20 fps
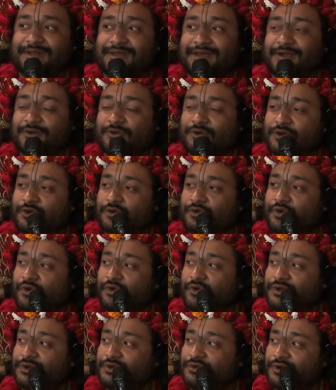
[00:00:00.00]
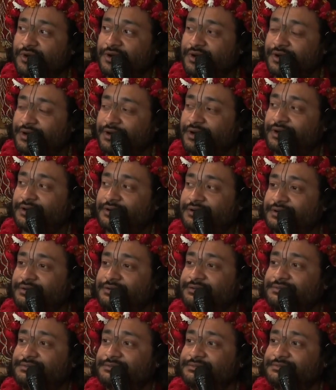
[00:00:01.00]
It will grow in your heart
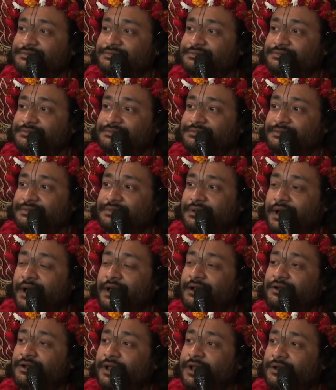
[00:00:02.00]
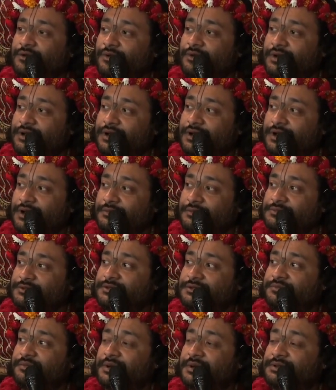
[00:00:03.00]
and it will come
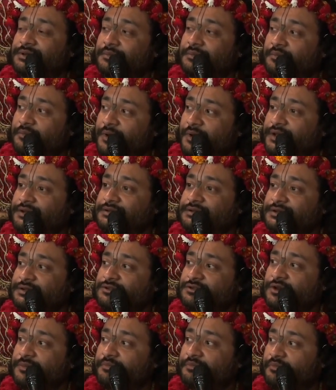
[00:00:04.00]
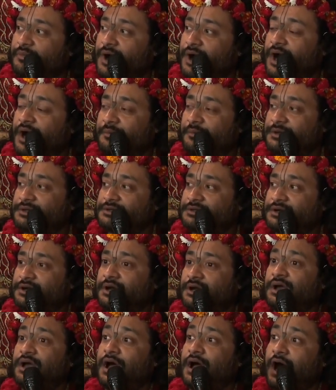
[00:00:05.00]
by the blessings of
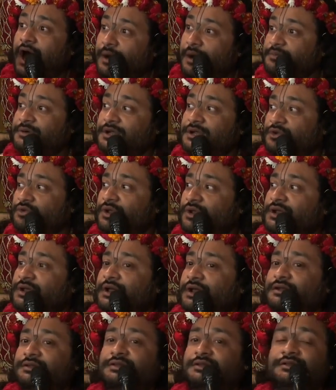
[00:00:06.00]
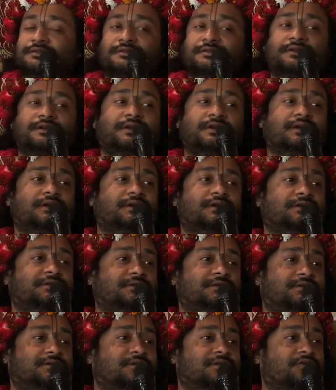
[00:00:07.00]
Mahamantra. After you will get this
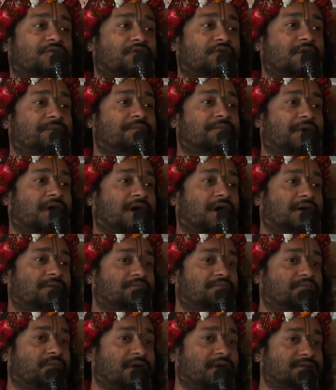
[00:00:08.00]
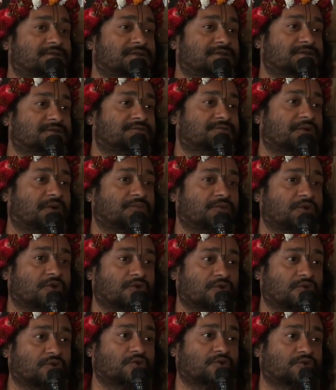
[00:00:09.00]
kripa, blessings from
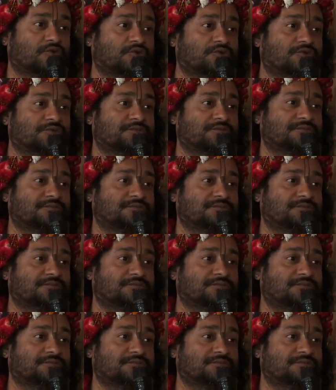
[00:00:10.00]
your guru.